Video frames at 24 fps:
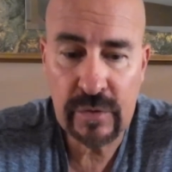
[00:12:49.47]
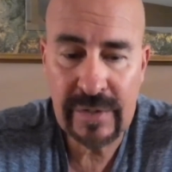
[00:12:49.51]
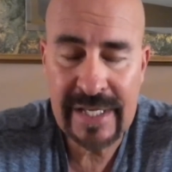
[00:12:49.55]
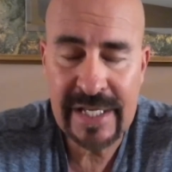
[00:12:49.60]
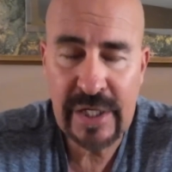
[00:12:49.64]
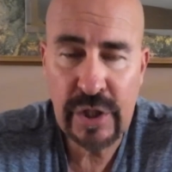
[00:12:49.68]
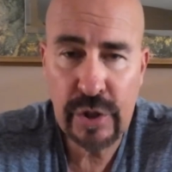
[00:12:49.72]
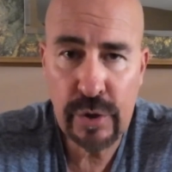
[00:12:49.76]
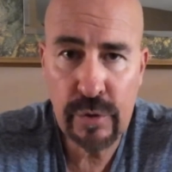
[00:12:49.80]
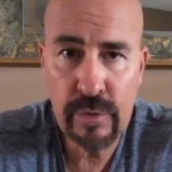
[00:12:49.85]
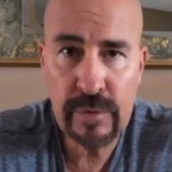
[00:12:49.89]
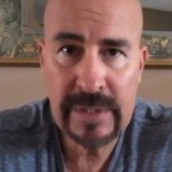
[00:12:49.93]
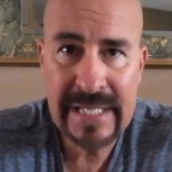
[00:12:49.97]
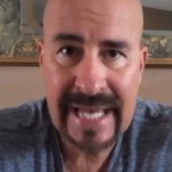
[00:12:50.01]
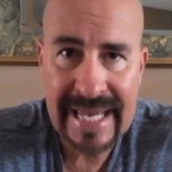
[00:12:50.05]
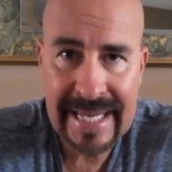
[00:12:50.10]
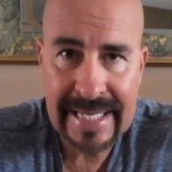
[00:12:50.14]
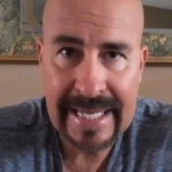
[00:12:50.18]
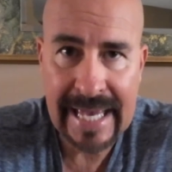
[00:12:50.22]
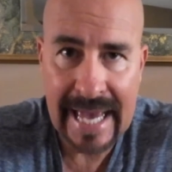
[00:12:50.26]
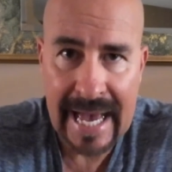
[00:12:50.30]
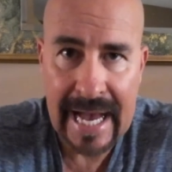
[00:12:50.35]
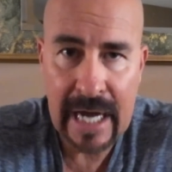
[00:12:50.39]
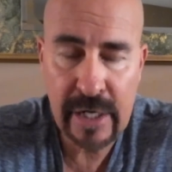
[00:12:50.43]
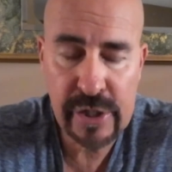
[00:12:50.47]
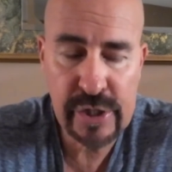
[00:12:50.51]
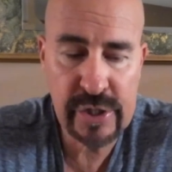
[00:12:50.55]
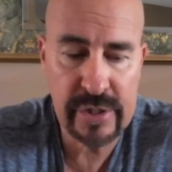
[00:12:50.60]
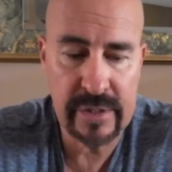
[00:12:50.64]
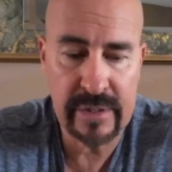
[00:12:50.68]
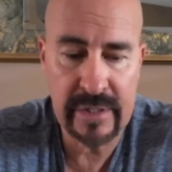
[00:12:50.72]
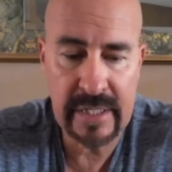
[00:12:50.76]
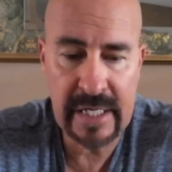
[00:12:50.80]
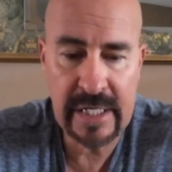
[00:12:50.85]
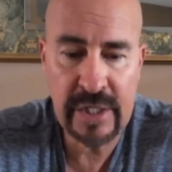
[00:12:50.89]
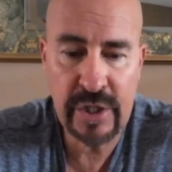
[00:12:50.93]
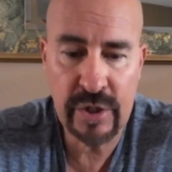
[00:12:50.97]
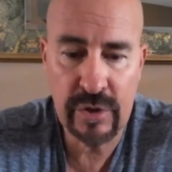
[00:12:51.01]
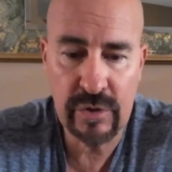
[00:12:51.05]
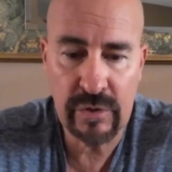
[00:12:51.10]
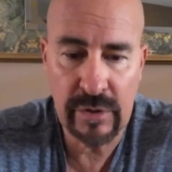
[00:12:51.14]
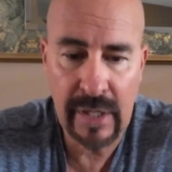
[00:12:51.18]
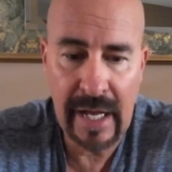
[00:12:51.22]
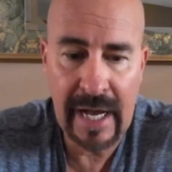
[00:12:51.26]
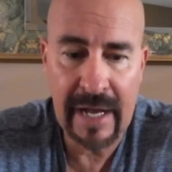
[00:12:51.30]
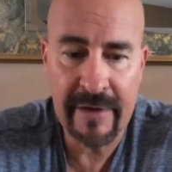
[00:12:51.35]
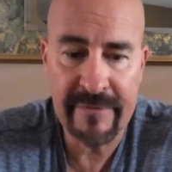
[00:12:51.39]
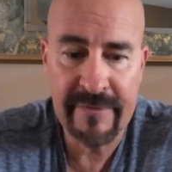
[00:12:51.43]
that you take action in your
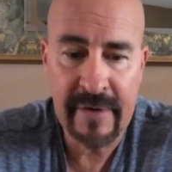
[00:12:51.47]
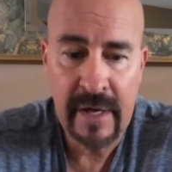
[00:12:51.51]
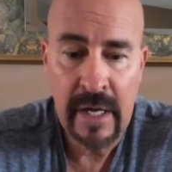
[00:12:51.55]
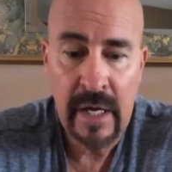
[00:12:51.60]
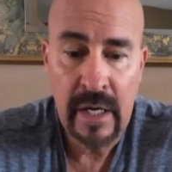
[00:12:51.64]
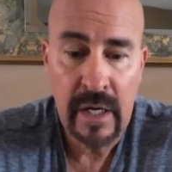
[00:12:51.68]
life.